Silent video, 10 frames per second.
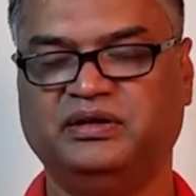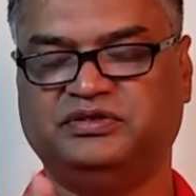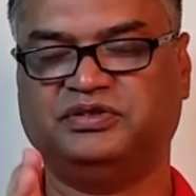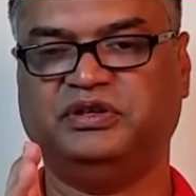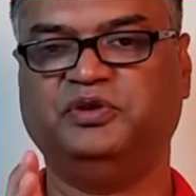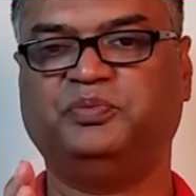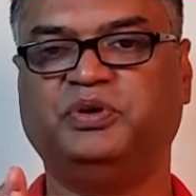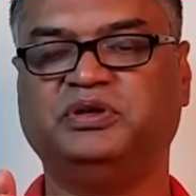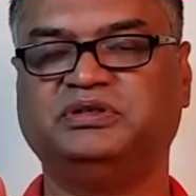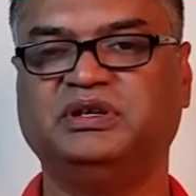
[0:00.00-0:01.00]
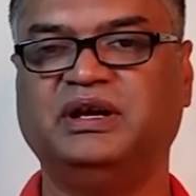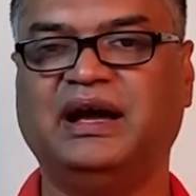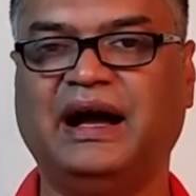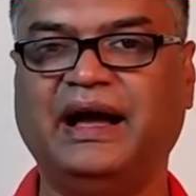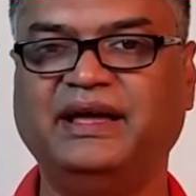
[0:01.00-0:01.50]
So you put
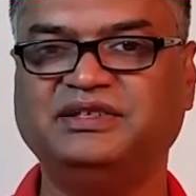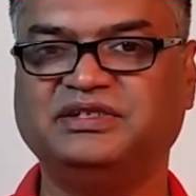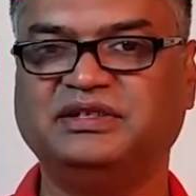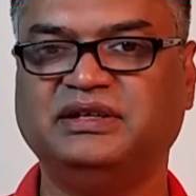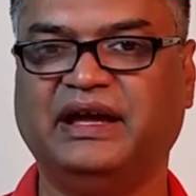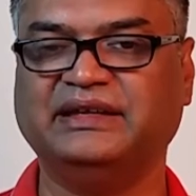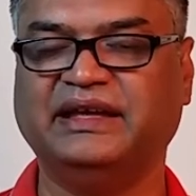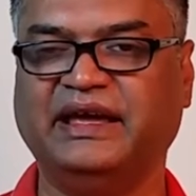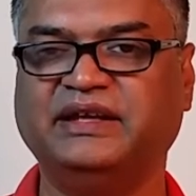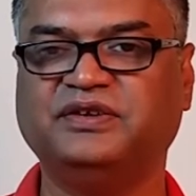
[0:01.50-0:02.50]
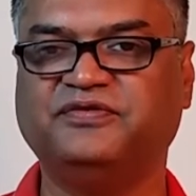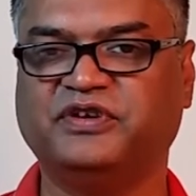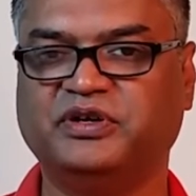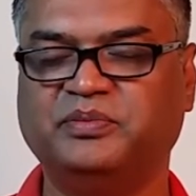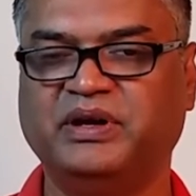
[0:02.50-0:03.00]
ing at the end of
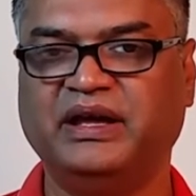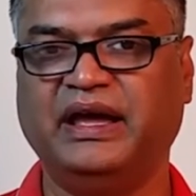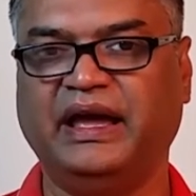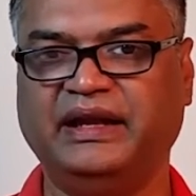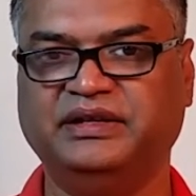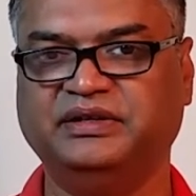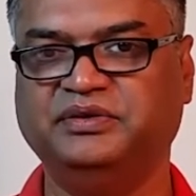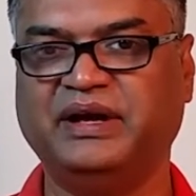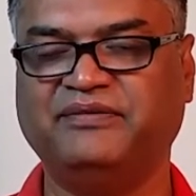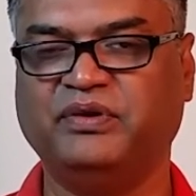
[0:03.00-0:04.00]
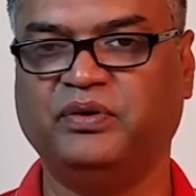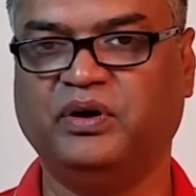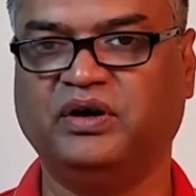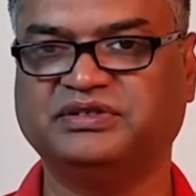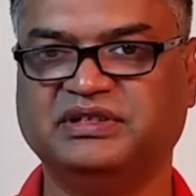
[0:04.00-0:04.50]
verb, and you have an
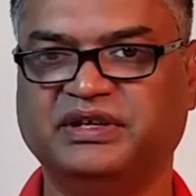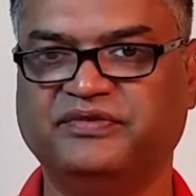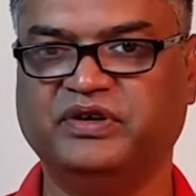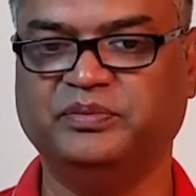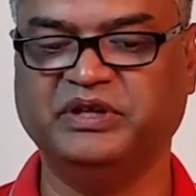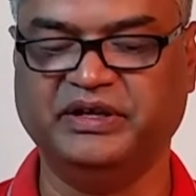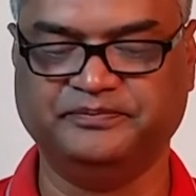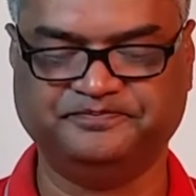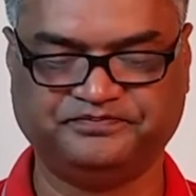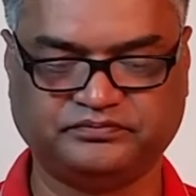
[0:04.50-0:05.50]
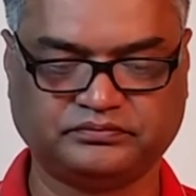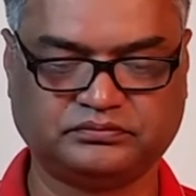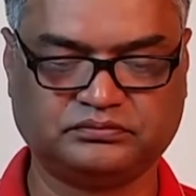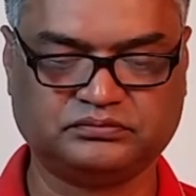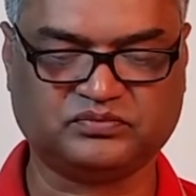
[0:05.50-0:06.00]
auxiliary verb there.
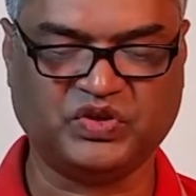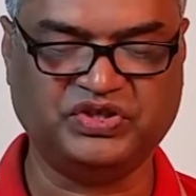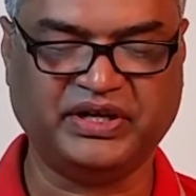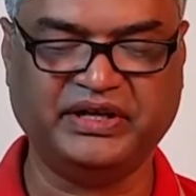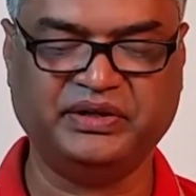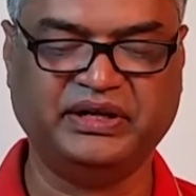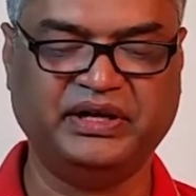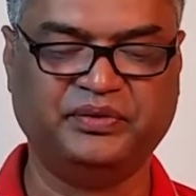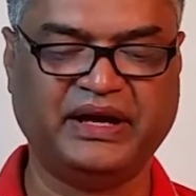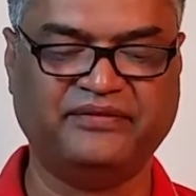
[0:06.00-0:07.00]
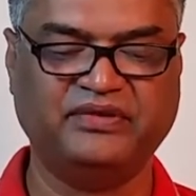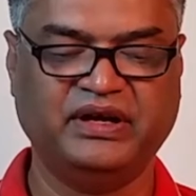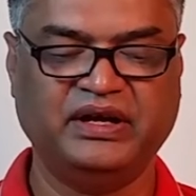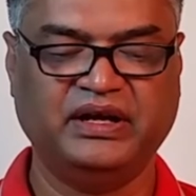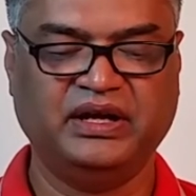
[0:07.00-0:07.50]
So here we
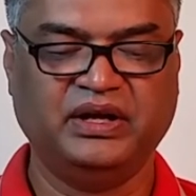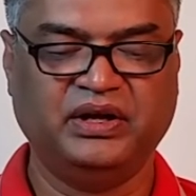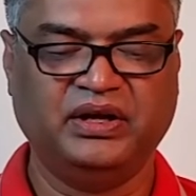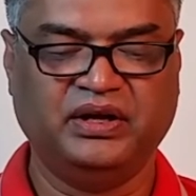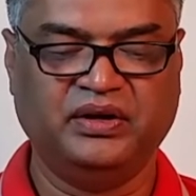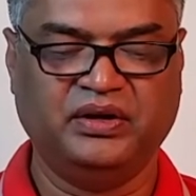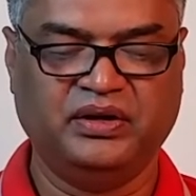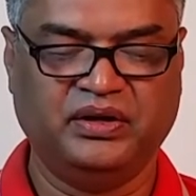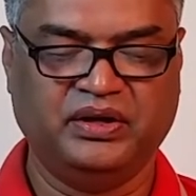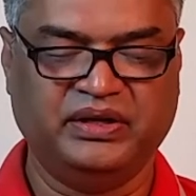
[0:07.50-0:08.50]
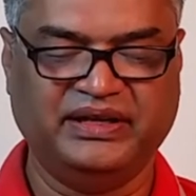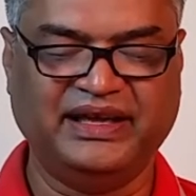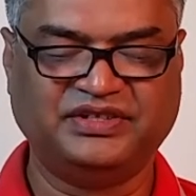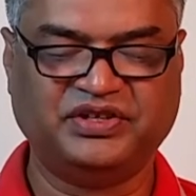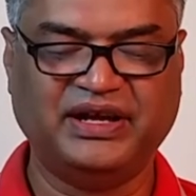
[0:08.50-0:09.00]
have,
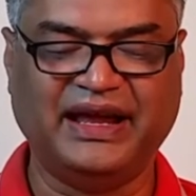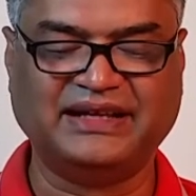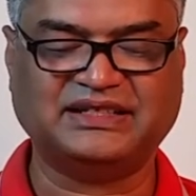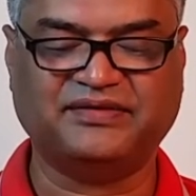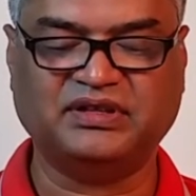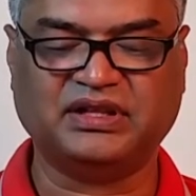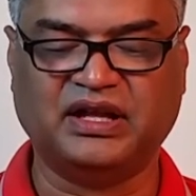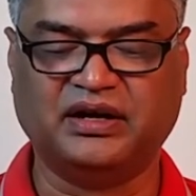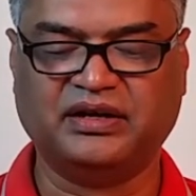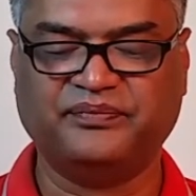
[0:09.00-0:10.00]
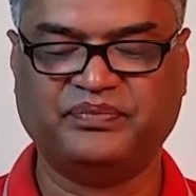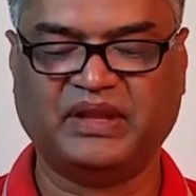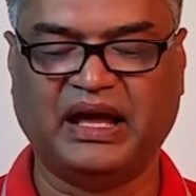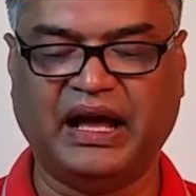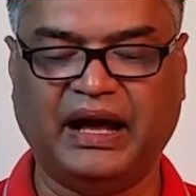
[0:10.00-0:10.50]
yesterday at 7 o'clock,
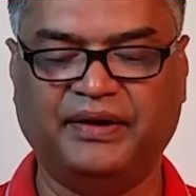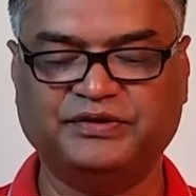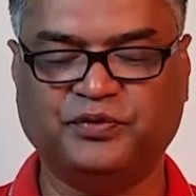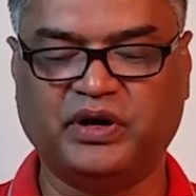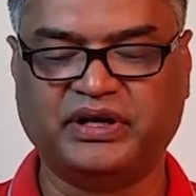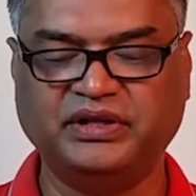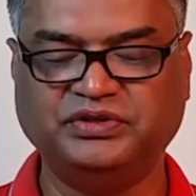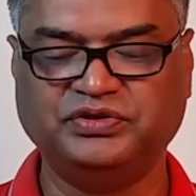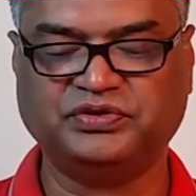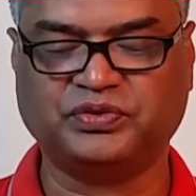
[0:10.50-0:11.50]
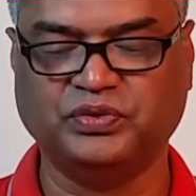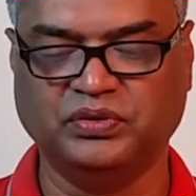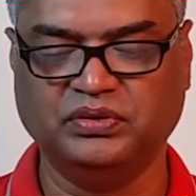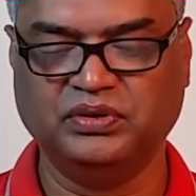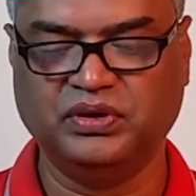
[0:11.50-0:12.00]
I was walking to
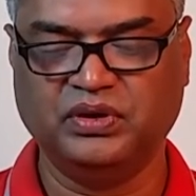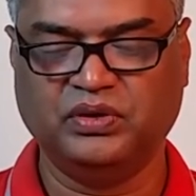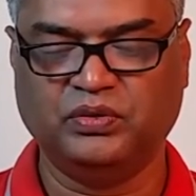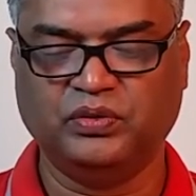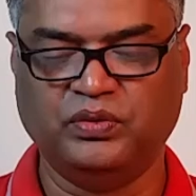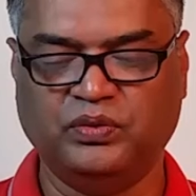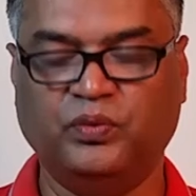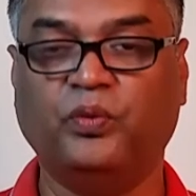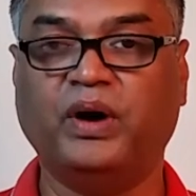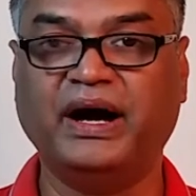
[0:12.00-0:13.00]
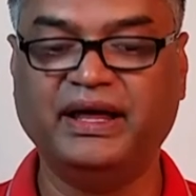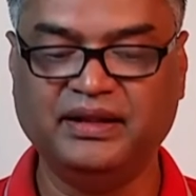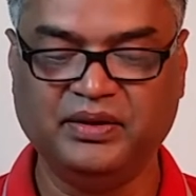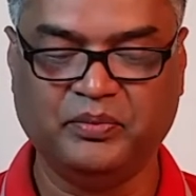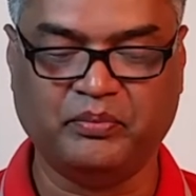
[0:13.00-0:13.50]
school
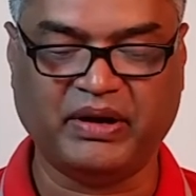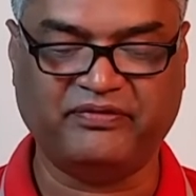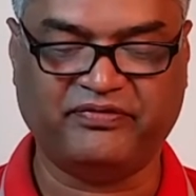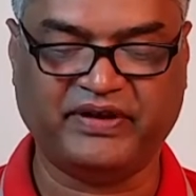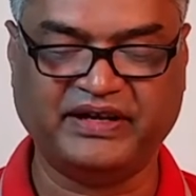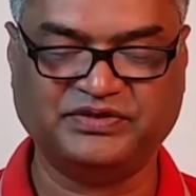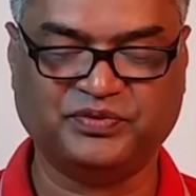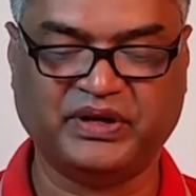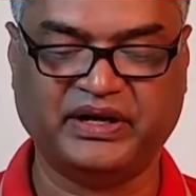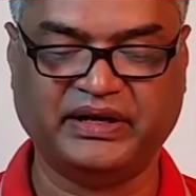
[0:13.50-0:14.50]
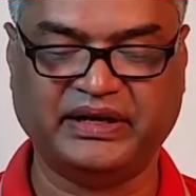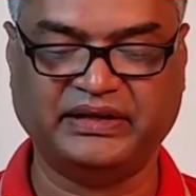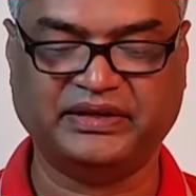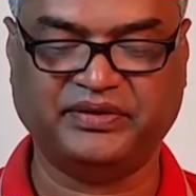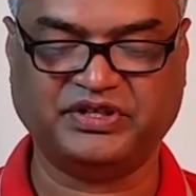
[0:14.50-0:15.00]
while my friends were
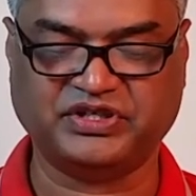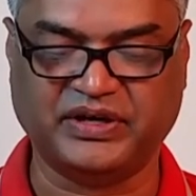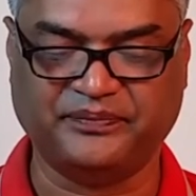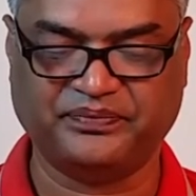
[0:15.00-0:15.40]
in a rickshaw,